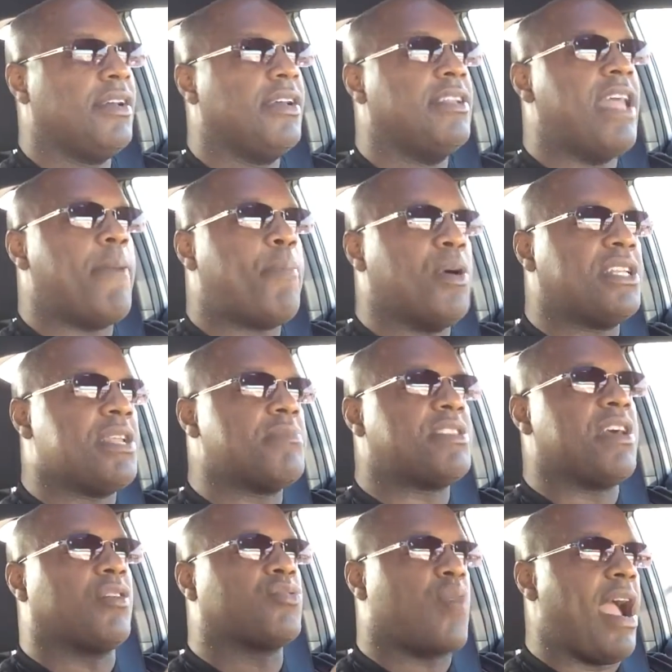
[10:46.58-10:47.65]
they put
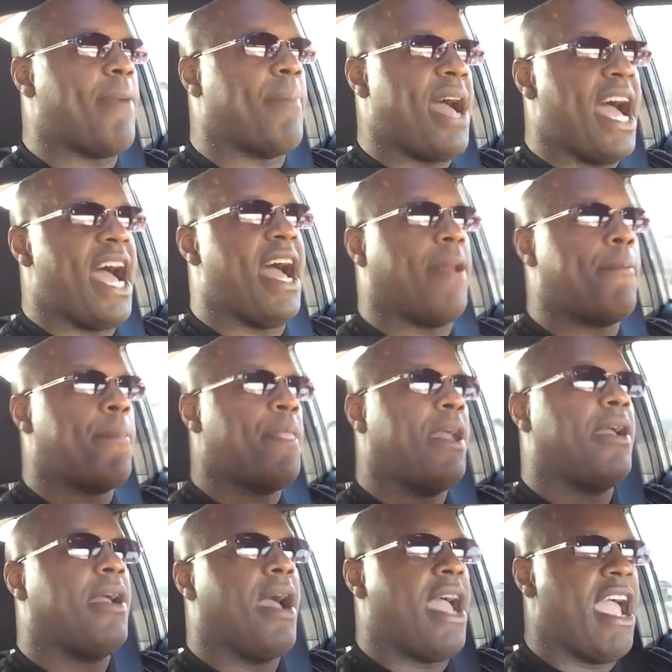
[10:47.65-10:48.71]
themselves right behind
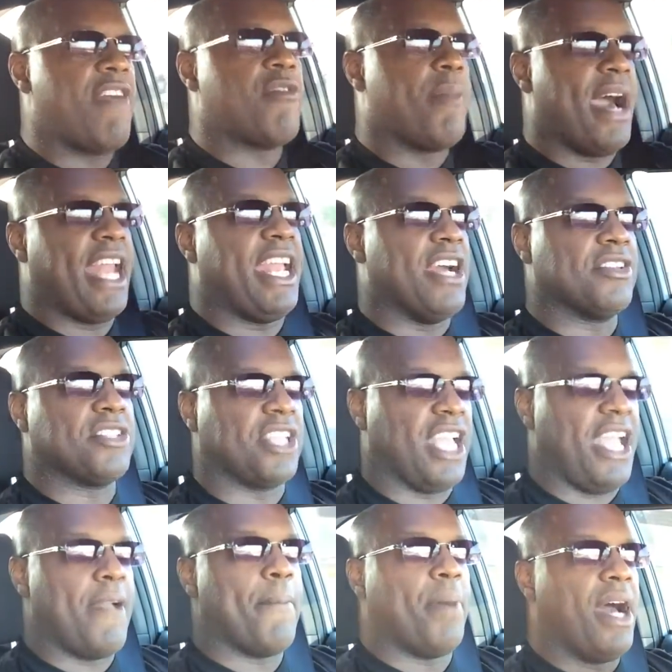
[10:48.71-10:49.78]
everybody else
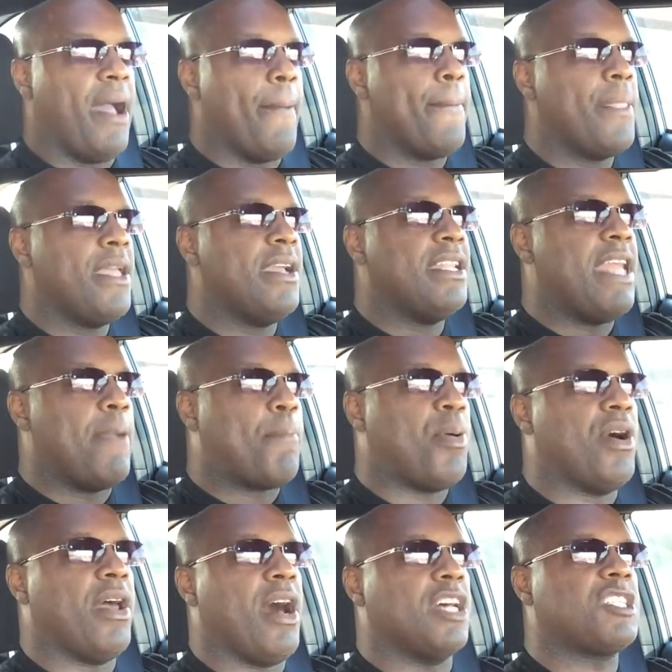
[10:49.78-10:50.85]
again, but they
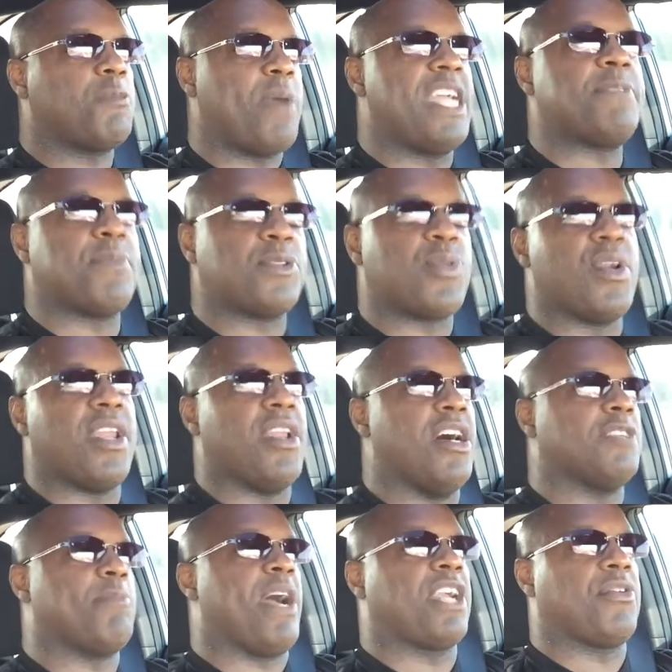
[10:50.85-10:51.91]
put a space between
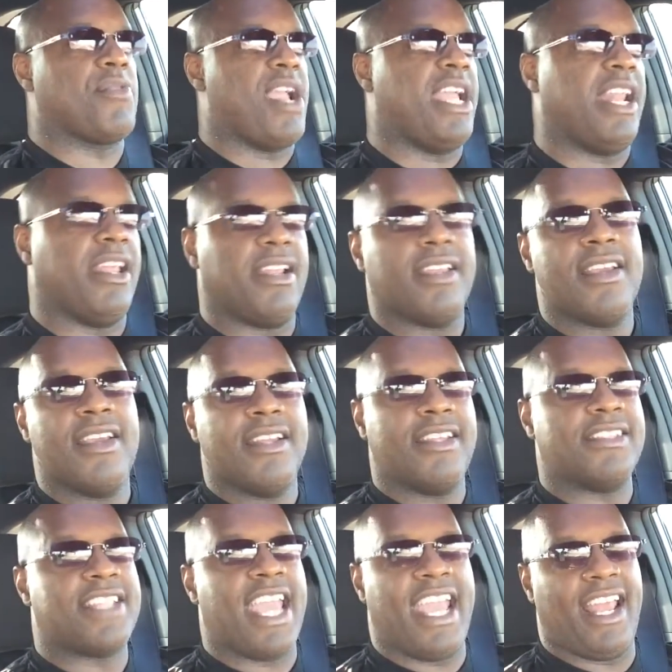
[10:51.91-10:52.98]
us by creating
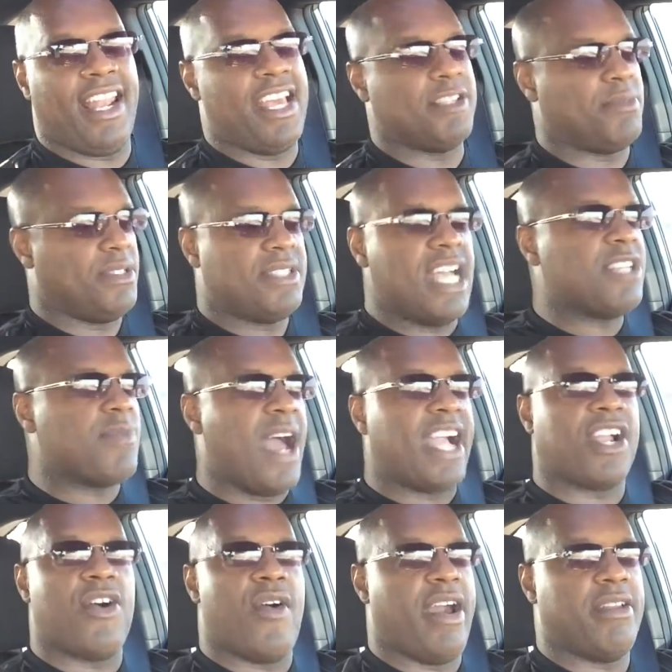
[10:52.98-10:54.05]
this gay and lesbian. That's why I
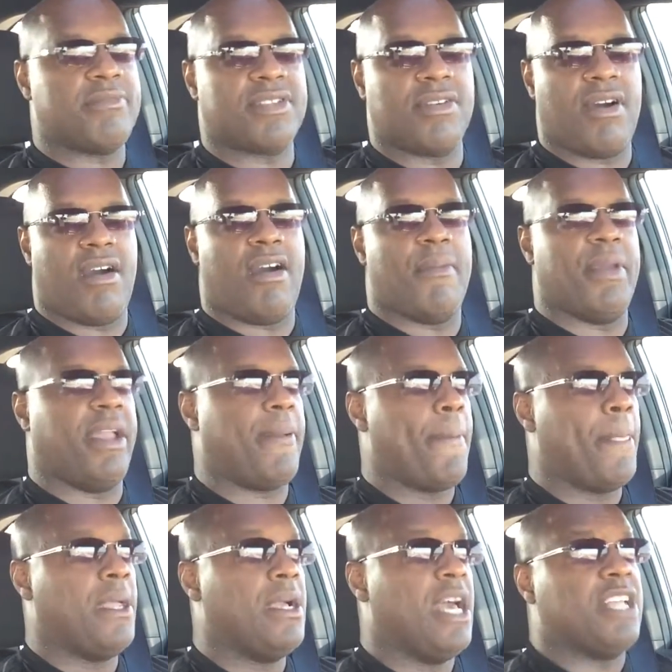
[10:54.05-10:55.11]
go at them so hard,
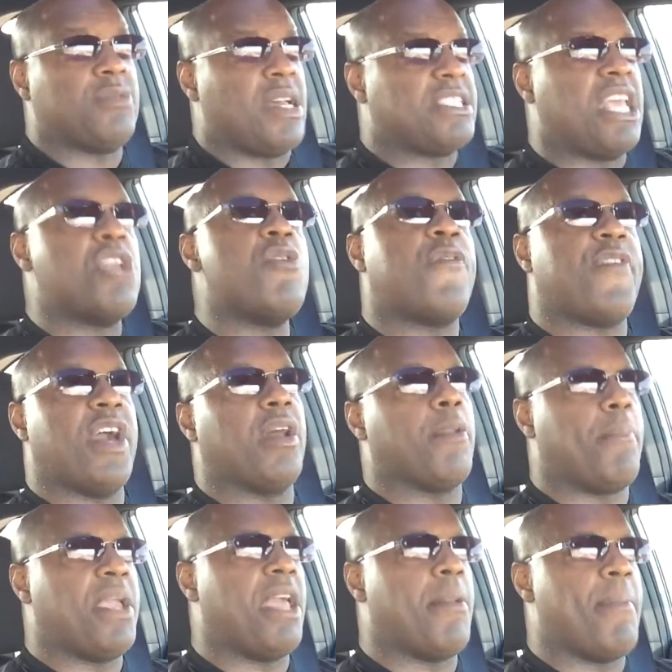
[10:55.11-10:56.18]
man. That's why I say you fail to
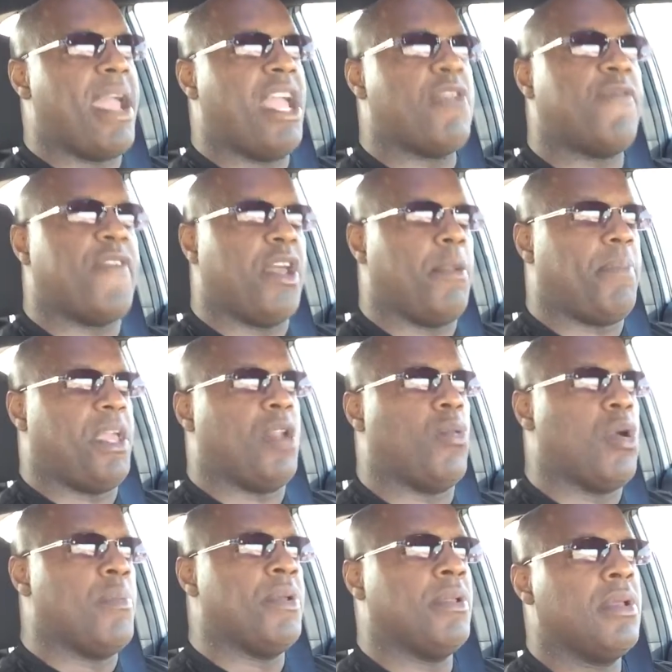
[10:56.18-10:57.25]
being a man, you fail to being
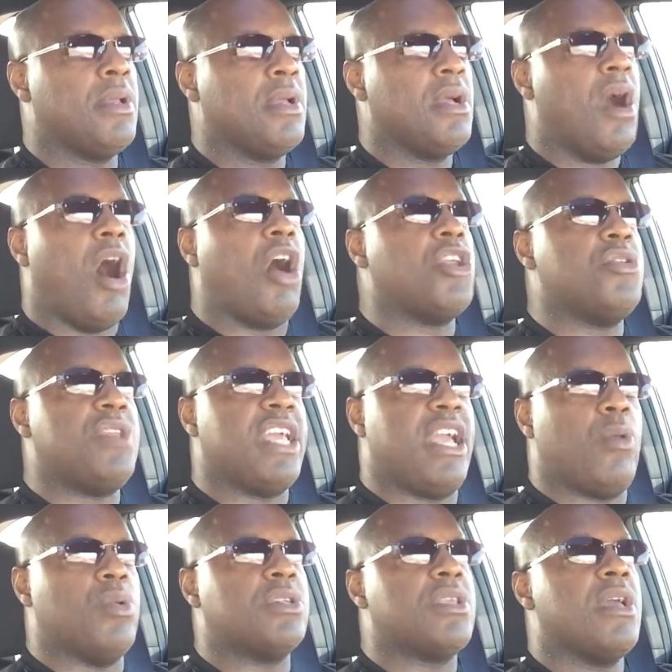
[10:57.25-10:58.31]
a woman. All you
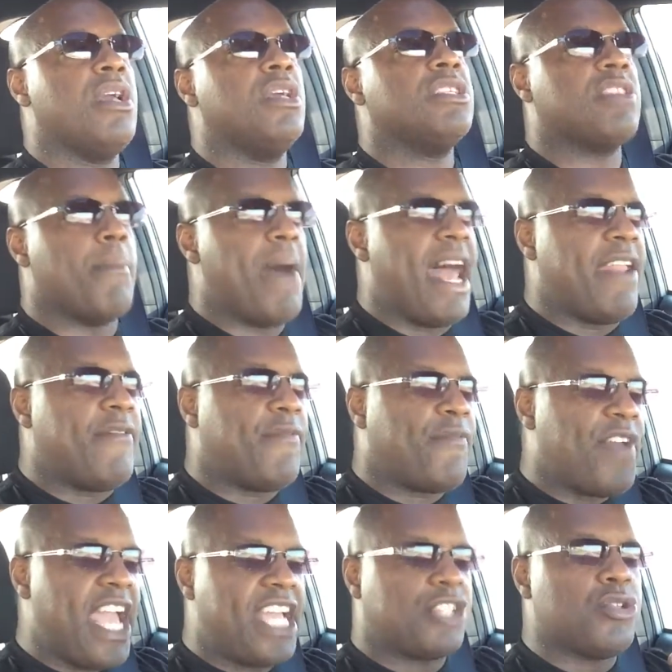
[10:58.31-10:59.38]
did was somebody
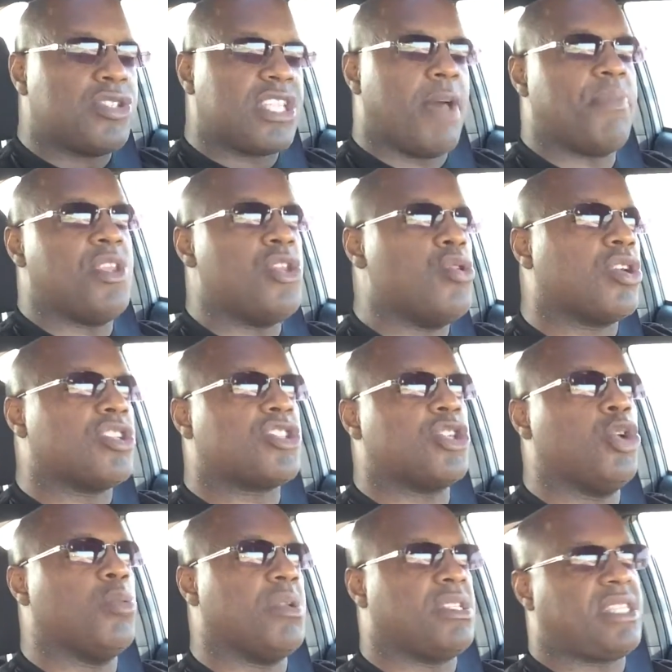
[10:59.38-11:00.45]
fed you something, you
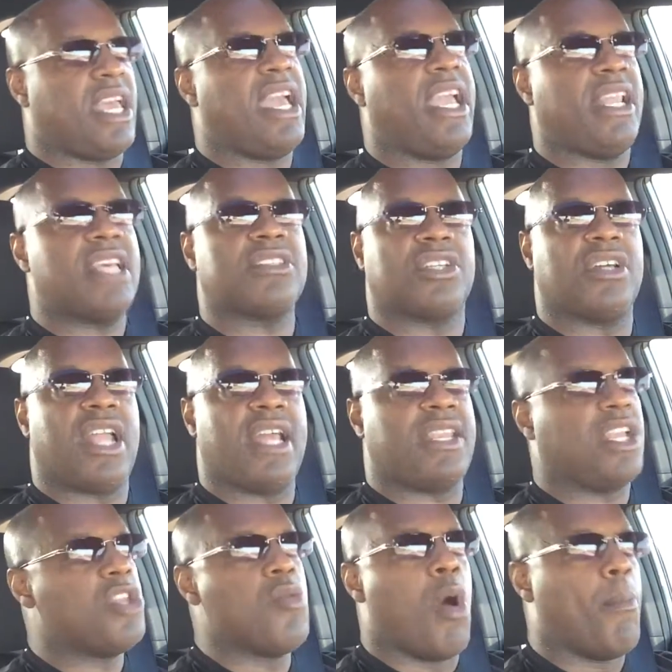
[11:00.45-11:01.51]
consumed and say, hey, that's a good
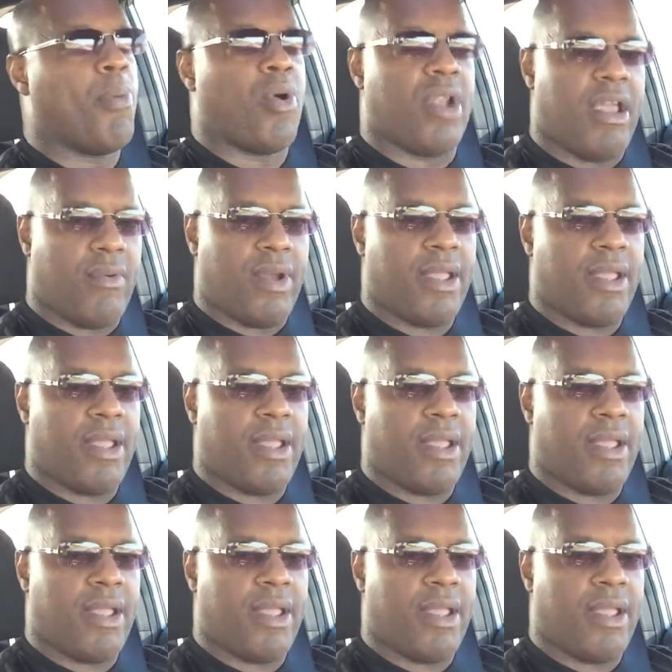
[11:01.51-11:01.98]
idea, you won't go on that